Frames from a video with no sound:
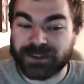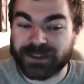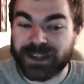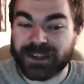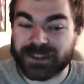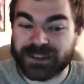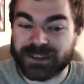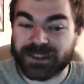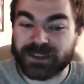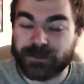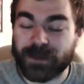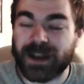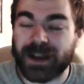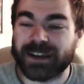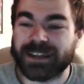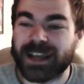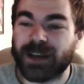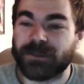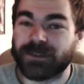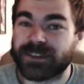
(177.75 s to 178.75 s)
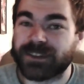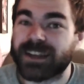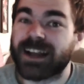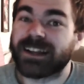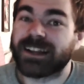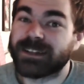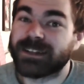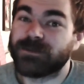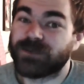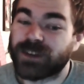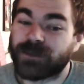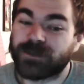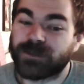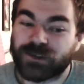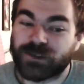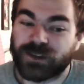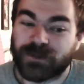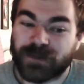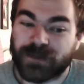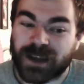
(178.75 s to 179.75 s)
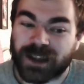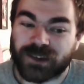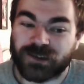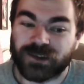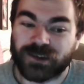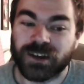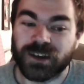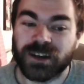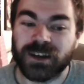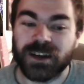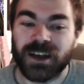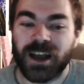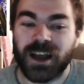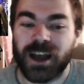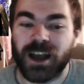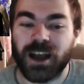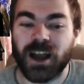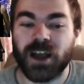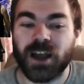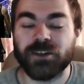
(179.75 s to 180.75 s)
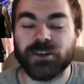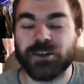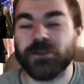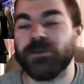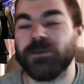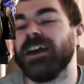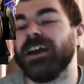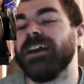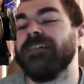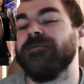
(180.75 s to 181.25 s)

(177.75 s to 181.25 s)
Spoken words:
and that's the SmackDown Tag Team Championship match, the New